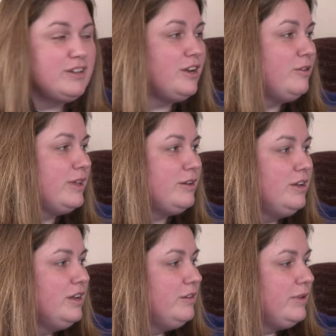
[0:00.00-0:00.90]
You know, like
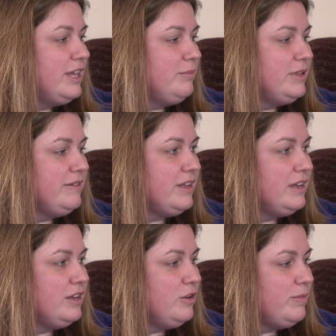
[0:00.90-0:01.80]
we can't believe
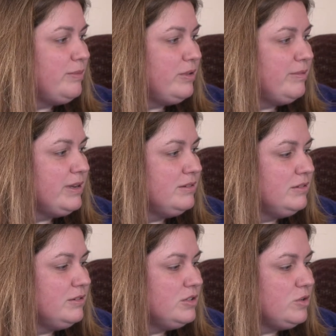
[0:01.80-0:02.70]
that you know people have
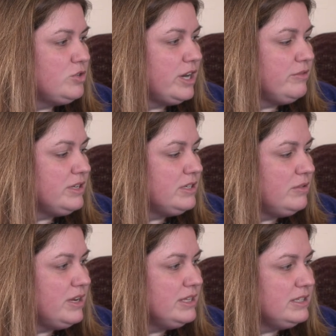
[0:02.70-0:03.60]
been so generous
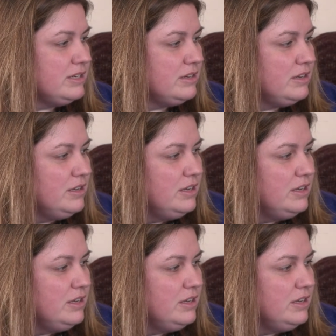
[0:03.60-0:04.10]
to us and